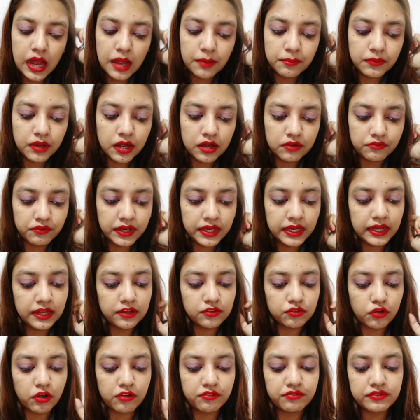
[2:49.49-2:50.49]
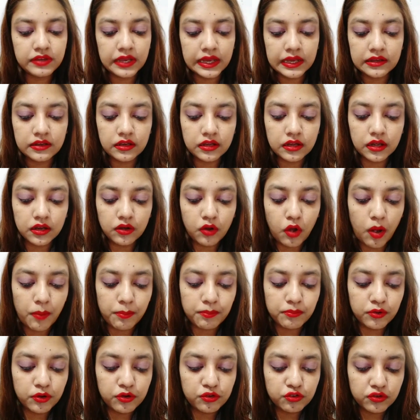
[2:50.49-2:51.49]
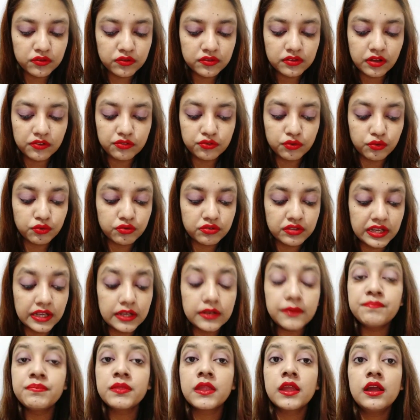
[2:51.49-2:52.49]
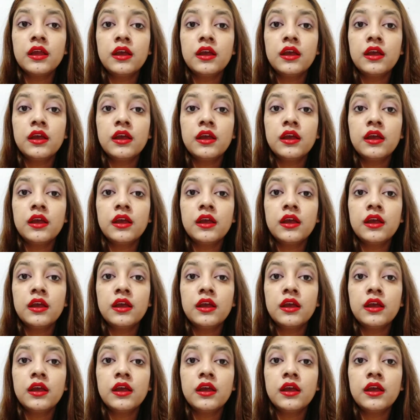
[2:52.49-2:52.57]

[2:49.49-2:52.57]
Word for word: i'm covering is of technical operations associate